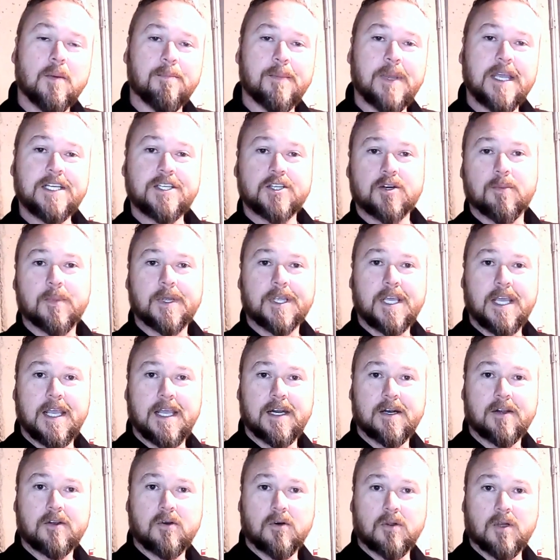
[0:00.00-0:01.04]
major
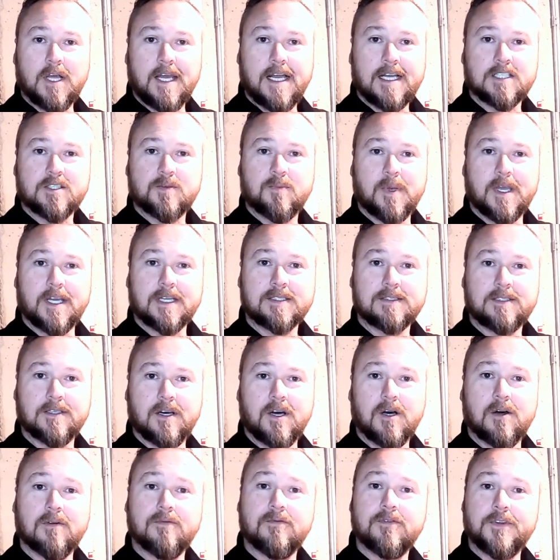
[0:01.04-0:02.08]
mechanical aspect
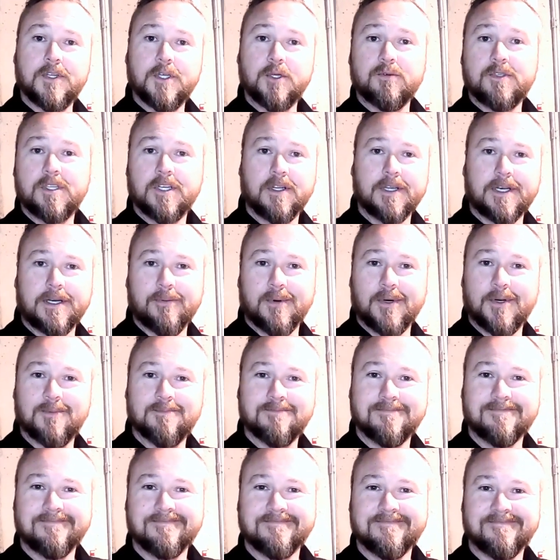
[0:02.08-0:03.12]
of the utility room.